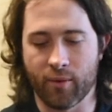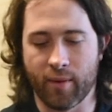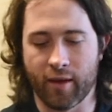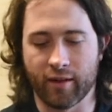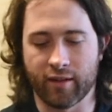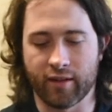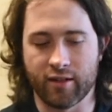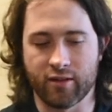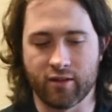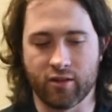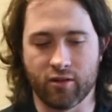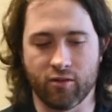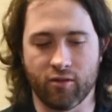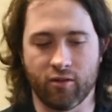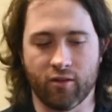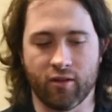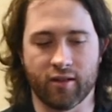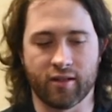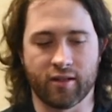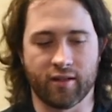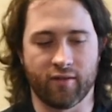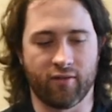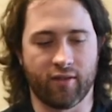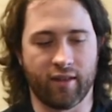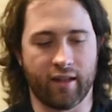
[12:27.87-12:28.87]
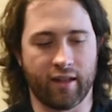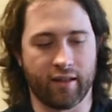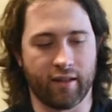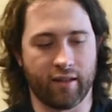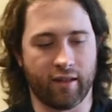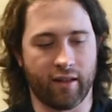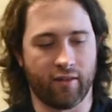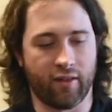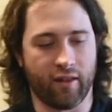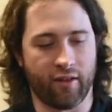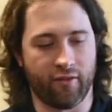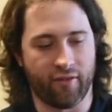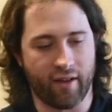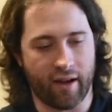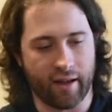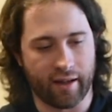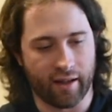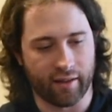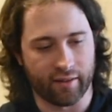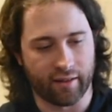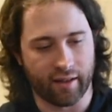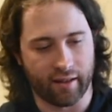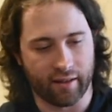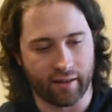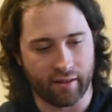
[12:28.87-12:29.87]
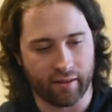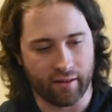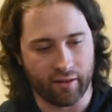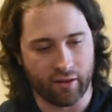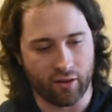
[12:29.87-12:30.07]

about these two units if they find out that